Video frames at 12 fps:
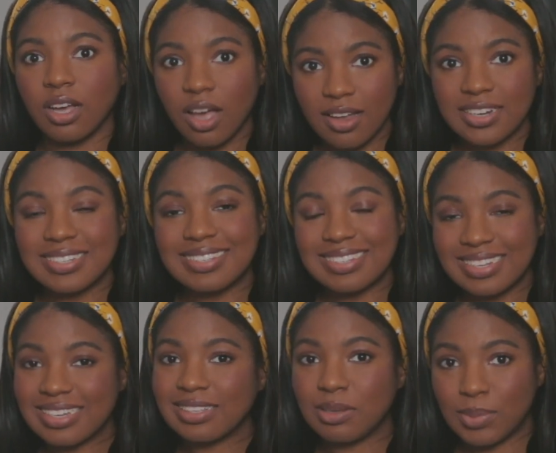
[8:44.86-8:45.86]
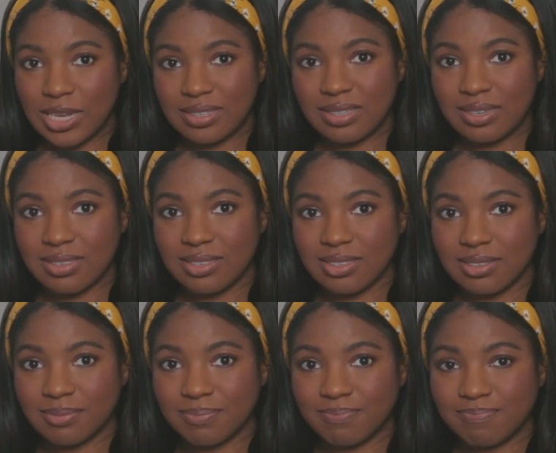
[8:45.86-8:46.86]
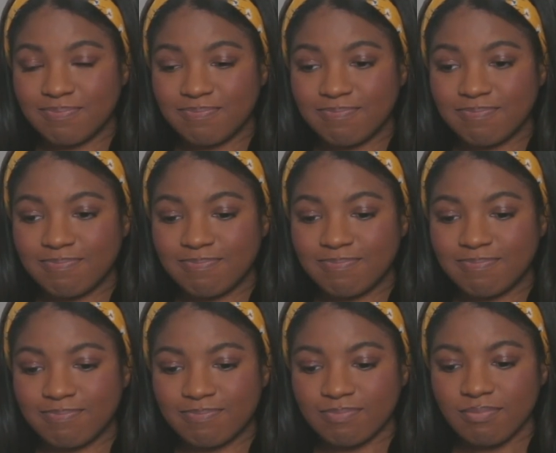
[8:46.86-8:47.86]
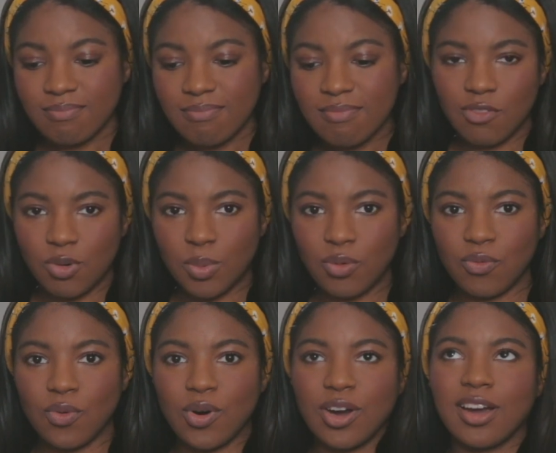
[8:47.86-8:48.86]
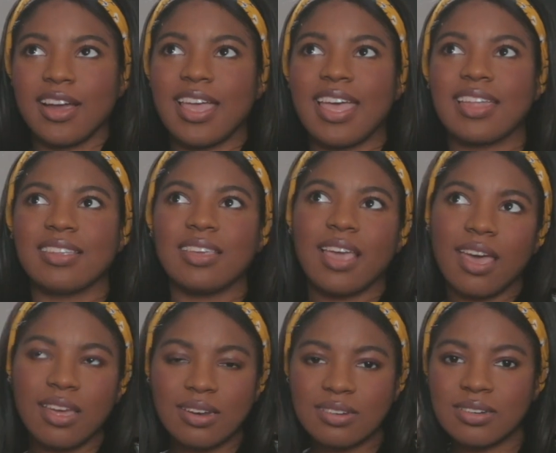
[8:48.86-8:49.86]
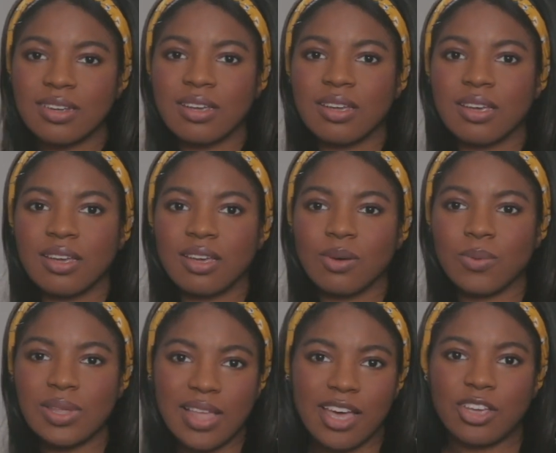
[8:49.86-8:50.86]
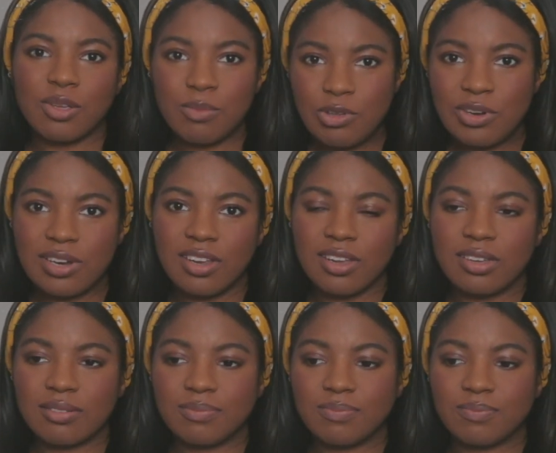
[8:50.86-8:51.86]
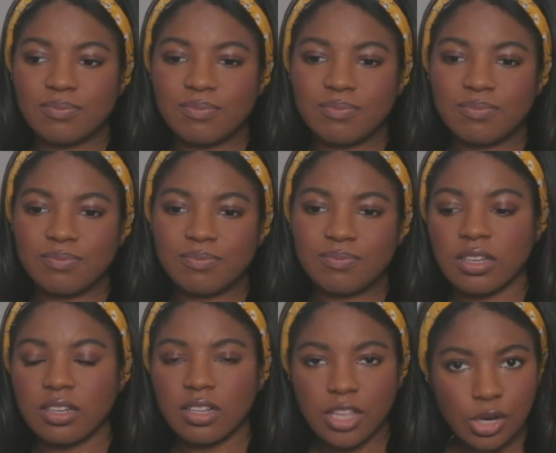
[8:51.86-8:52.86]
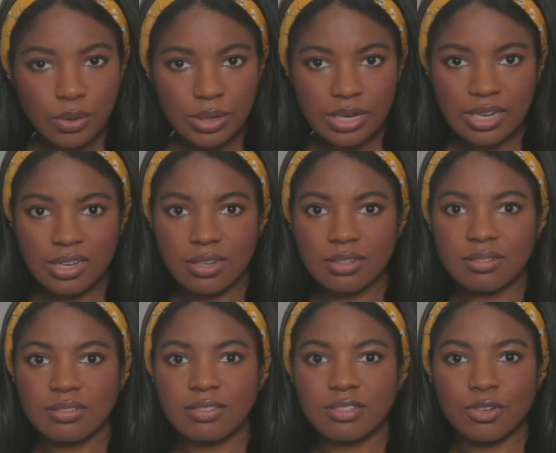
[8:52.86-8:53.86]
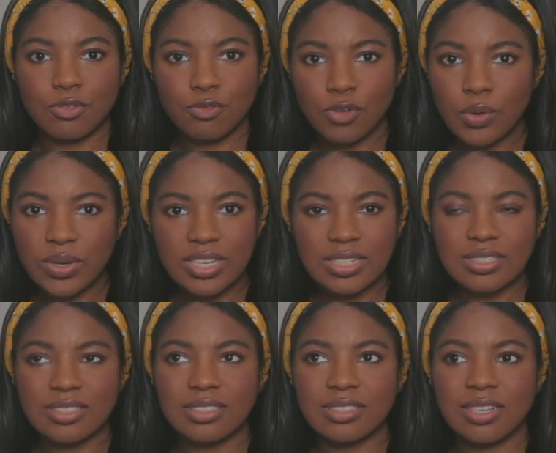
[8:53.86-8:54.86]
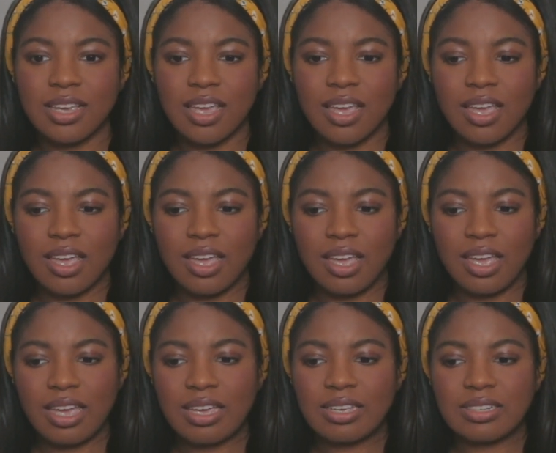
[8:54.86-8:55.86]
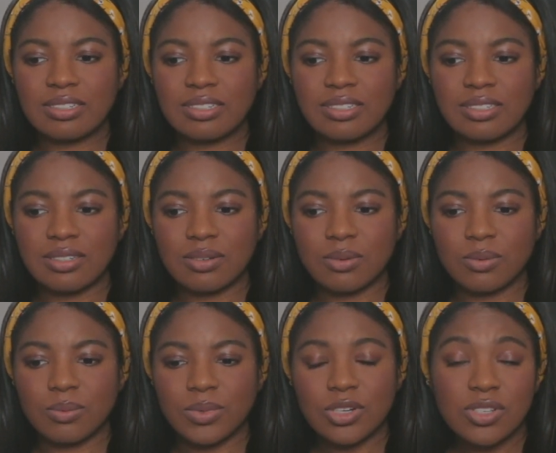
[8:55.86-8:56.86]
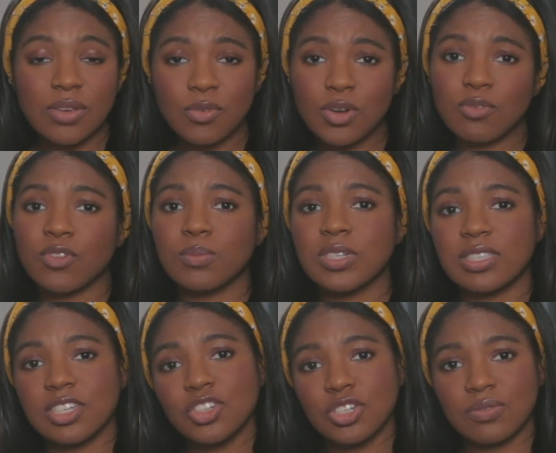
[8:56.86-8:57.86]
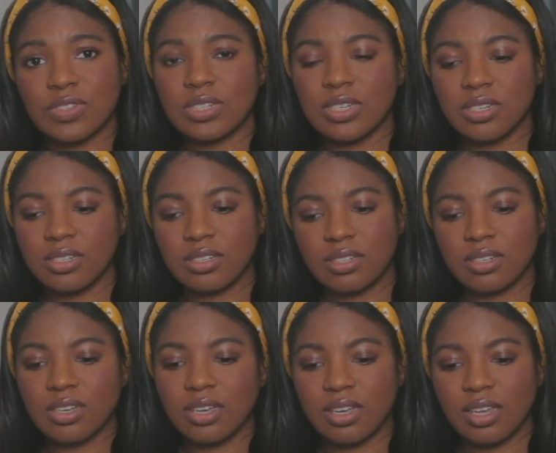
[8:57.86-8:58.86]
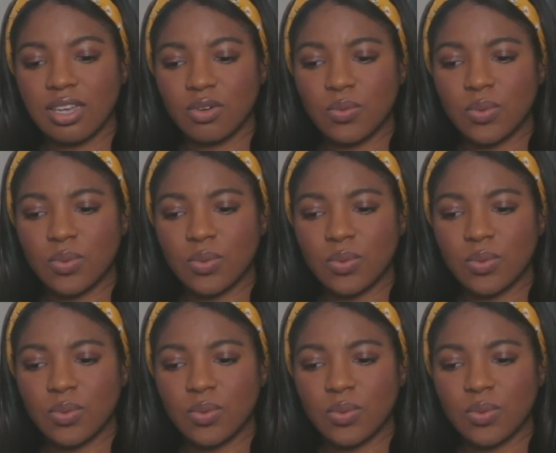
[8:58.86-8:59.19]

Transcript: on a daily basis. We are more connected than ever before, and yet we lack community. We lack clarity, focus, and we are suffering from decision fatigue in a